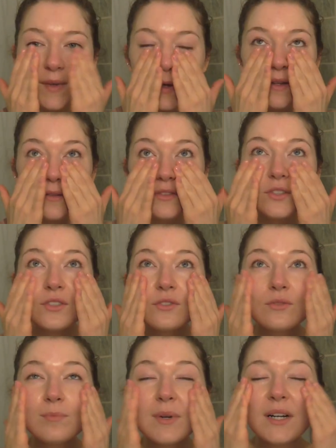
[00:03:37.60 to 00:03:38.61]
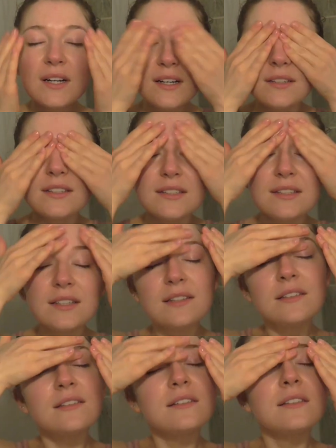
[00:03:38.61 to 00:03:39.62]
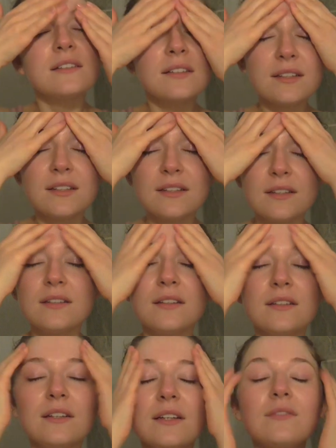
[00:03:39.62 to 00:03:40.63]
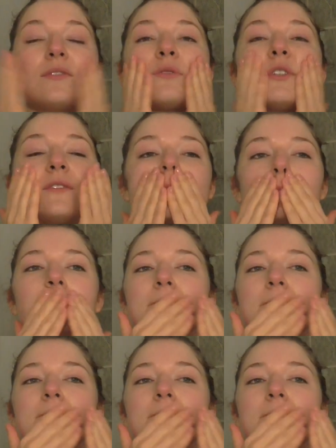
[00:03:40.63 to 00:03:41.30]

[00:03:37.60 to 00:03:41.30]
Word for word: Again, just to pat it everywhere